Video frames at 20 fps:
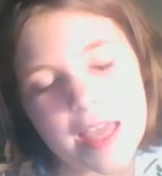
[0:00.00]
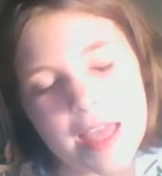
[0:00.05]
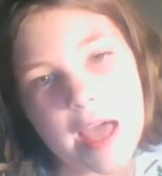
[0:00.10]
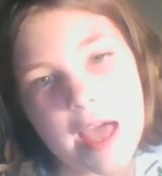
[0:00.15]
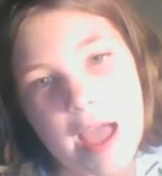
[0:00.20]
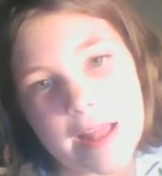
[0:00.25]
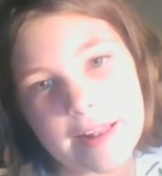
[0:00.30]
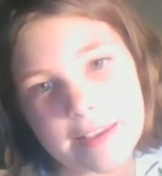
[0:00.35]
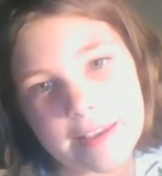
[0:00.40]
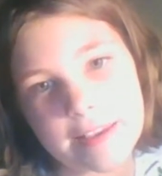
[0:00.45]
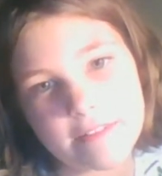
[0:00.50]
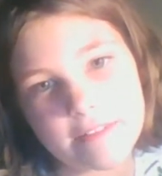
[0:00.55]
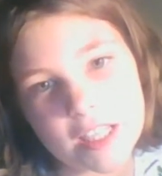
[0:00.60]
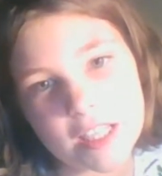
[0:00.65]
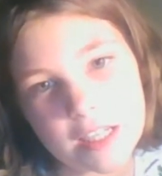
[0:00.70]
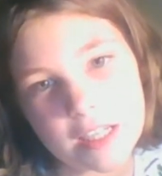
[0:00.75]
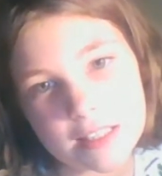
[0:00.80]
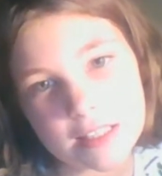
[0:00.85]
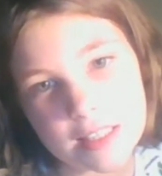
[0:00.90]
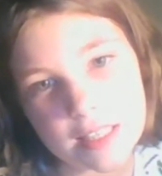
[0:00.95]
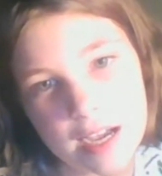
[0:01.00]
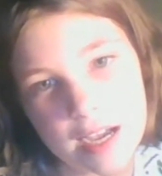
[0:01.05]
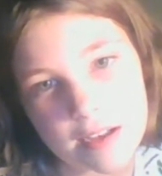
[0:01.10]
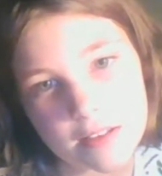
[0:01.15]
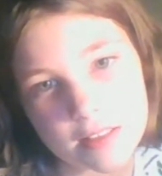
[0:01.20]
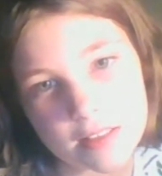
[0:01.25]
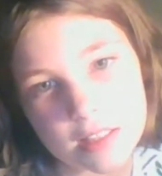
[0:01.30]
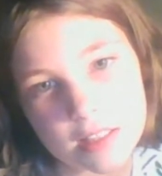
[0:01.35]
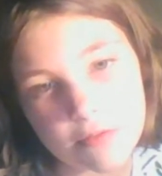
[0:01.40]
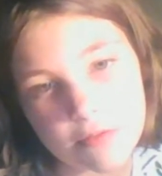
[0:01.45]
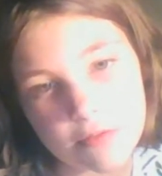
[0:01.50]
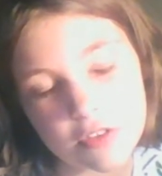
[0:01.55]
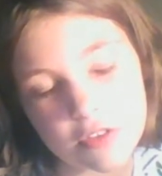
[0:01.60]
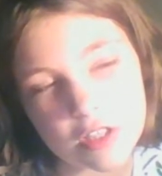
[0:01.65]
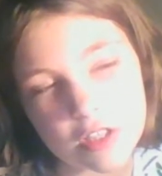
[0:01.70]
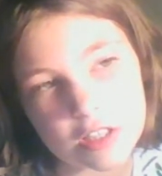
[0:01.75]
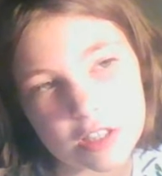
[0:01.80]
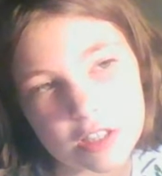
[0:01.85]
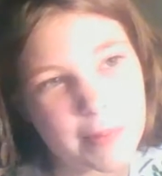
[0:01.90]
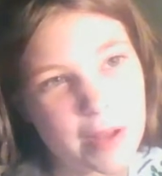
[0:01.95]
I lived in a haunted house
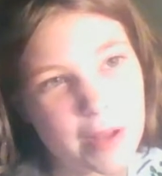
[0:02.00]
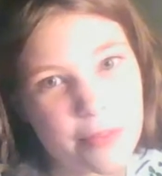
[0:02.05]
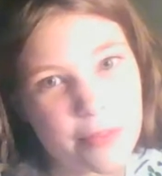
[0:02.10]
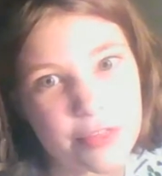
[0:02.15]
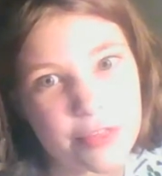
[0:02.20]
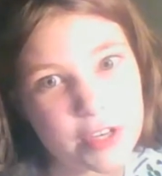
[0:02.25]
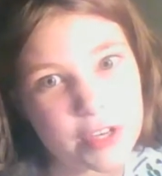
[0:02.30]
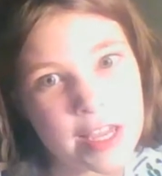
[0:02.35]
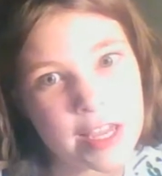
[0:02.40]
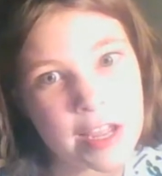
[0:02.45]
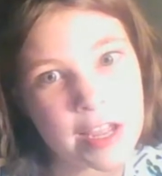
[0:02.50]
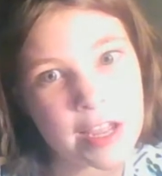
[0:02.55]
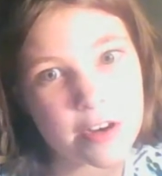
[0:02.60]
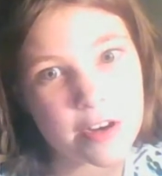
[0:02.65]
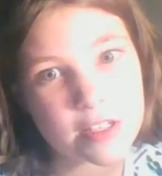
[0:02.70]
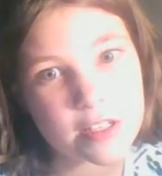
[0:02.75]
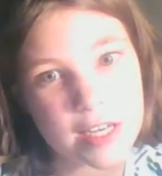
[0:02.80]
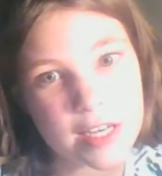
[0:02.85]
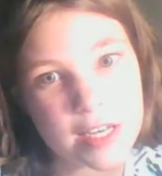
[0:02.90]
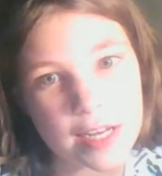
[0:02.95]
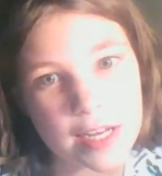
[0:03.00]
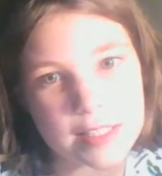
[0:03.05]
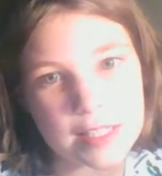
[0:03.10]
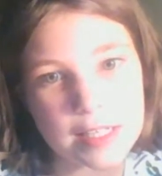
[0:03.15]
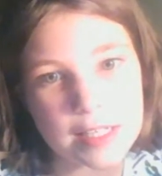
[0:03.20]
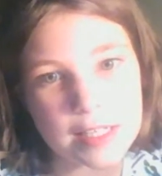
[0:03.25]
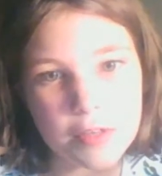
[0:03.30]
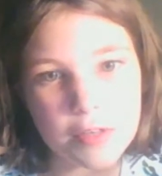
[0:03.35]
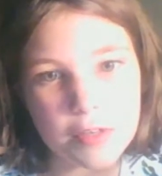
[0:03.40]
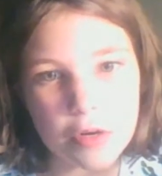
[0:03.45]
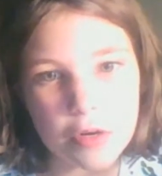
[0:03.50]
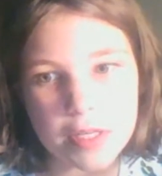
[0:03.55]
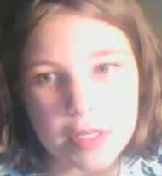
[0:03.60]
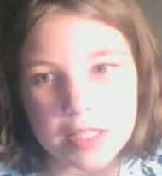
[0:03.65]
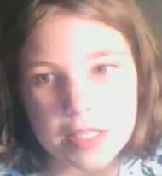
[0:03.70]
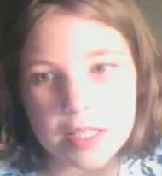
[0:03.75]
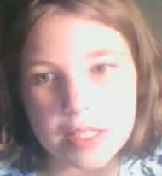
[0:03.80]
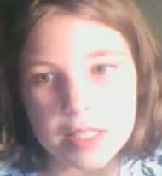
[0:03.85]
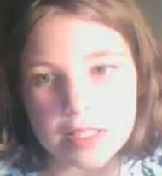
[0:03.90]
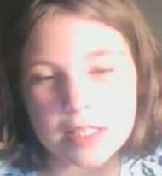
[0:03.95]
for about 3 years, and I didn't even
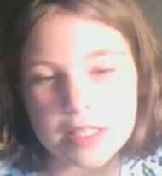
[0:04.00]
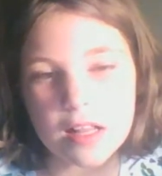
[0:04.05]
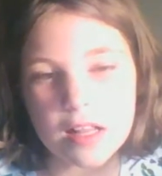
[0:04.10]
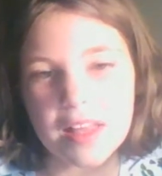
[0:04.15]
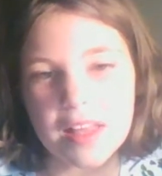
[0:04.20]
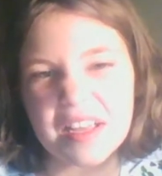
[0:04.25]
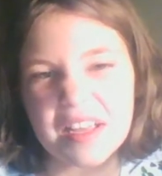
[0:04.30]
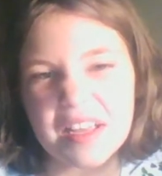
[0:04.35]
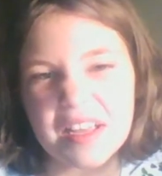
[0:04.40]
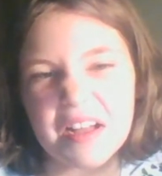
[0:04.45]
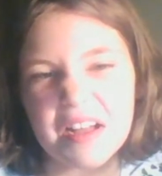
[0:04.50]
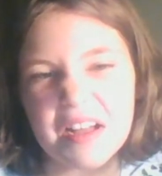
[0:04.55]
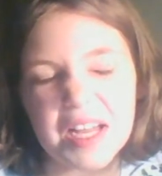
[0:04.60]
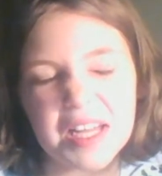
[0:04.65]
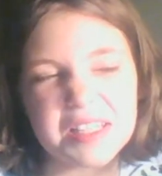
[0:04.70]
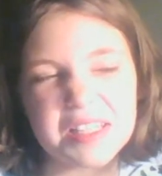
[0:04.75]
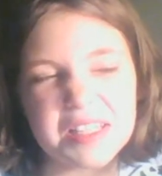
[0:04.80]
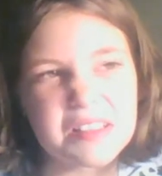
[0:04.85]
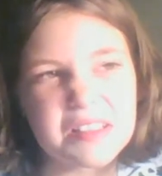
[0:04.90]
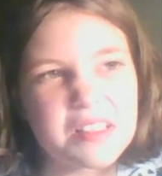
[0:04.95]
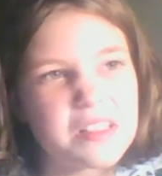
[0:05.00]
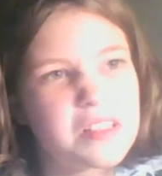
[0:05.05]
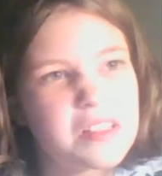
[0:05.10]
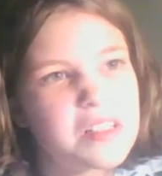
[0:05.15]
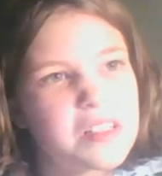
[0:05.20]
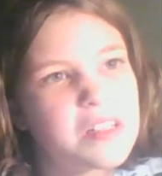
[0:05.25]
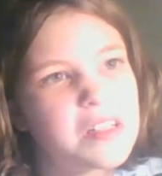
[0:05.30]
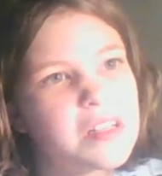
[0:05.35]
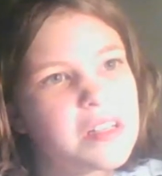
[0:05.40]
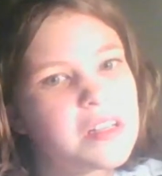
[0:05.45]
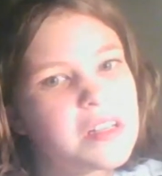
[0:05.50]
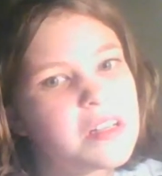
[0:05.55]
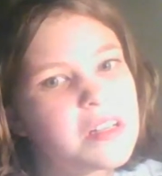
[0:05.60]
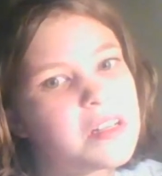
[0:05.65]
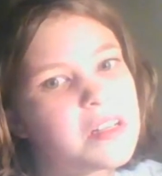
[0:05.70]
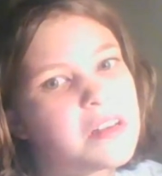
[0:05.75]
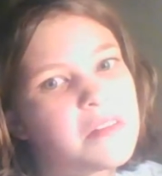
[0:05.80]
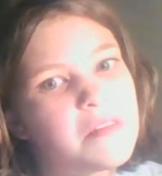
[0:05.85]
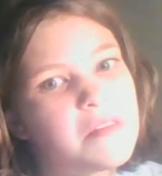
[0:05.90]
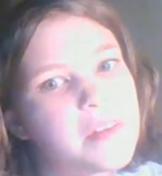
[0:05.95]
notice until I got
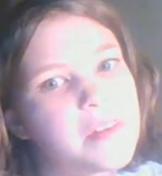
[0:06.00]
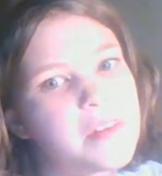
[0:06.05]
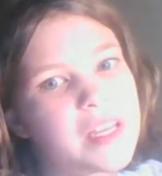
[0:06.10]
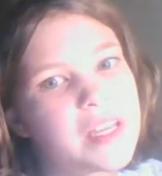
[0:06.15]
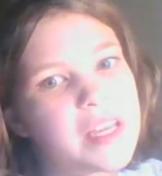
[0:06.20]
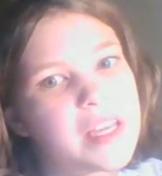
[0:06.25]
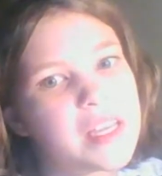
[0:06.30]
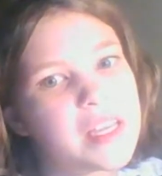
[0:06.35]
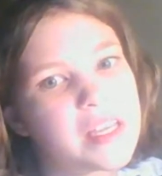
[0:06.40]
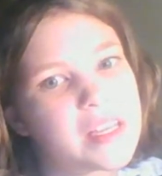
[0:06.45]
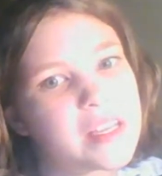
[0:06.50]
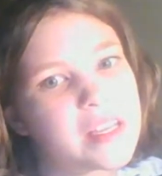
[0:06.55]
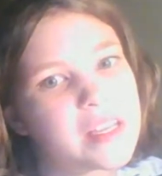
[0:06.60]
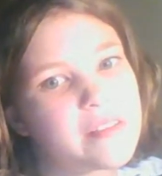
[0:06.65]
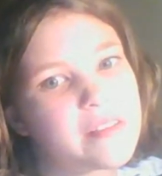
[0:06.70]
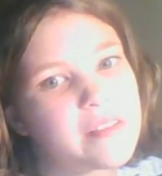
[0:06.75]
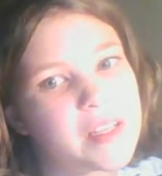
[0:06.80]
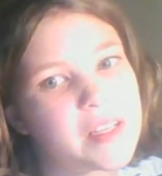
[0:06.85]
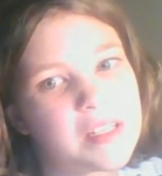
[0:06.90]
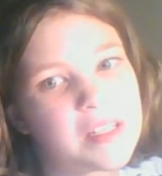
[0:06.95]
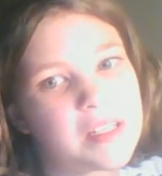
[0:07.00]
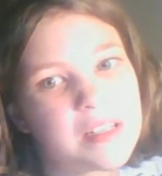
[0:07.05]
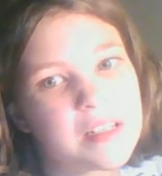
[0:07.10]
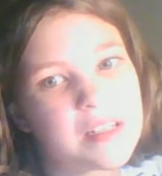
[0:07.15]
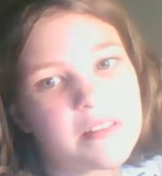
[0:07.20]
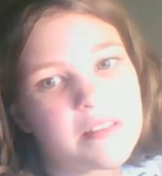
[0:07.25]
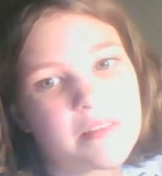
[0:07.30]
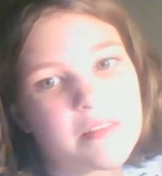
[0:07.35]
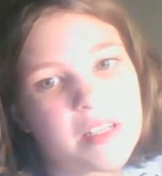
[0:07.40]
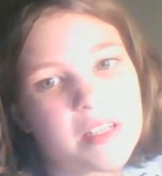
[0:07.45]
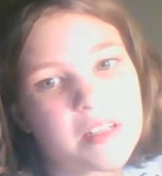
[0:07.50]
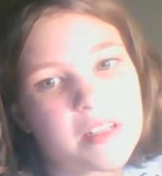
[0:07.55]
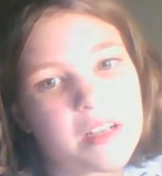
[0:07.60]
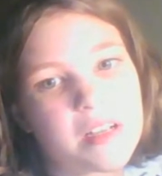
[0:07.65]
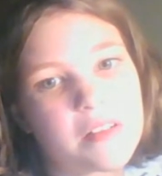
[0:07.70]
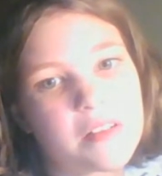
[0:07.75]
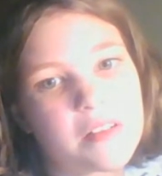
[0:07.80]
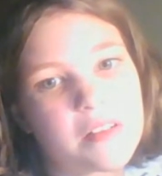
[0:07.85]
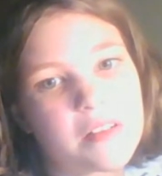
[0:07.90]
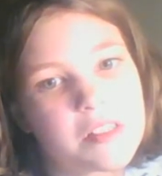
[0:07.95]
when I
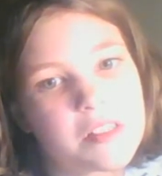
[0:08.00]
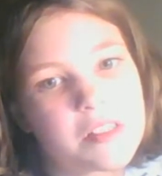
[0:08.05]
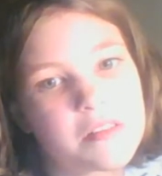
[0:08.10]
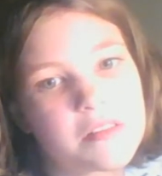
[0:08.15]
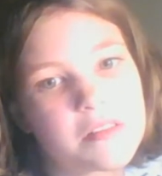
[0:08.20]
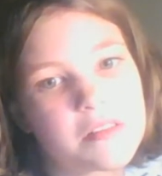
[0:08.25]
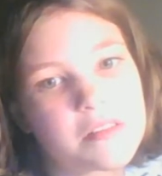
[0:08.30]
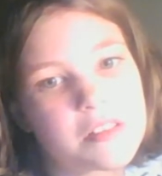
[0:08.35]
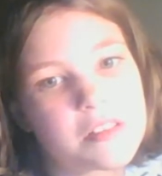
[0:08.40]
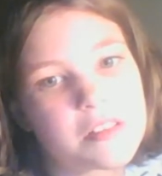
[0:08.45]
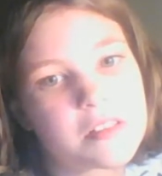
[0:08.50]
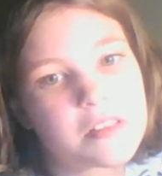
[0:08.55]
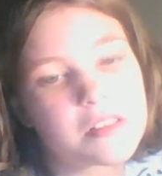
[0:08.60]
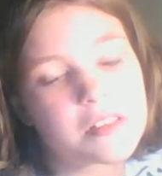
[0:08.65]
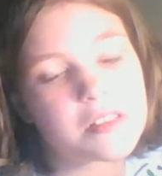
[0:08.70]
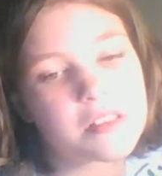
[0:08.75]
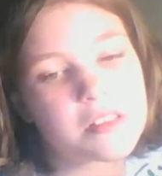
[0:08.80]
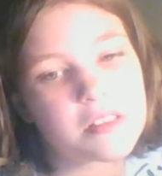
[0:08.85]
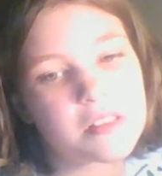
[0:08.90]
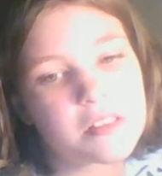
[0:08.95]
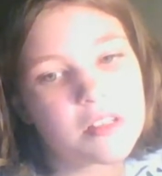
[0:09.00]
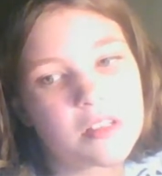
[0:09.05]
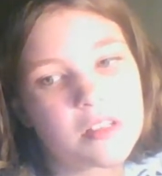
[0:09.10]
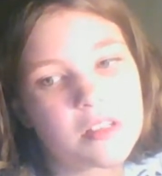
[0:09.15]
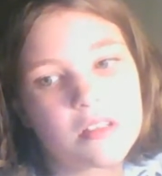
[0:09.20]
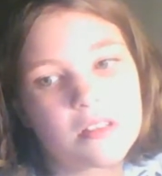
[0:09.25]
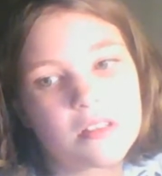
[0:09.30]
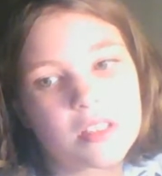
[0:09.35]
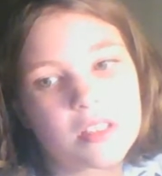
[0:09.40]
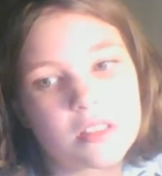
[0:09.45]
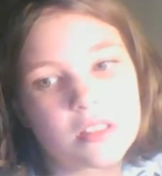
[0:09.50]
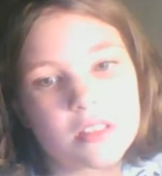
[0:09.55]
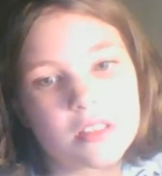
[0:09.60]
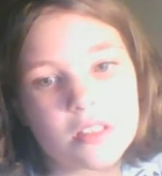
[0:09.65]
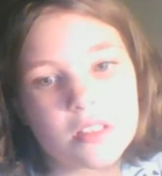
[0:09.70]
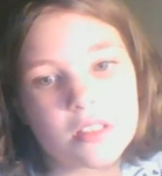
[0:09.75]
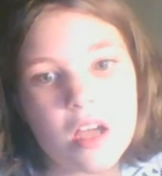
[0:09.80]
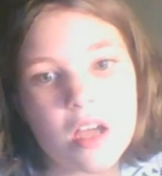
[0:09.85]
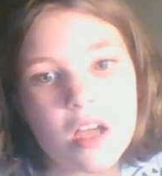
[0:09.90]
was just, just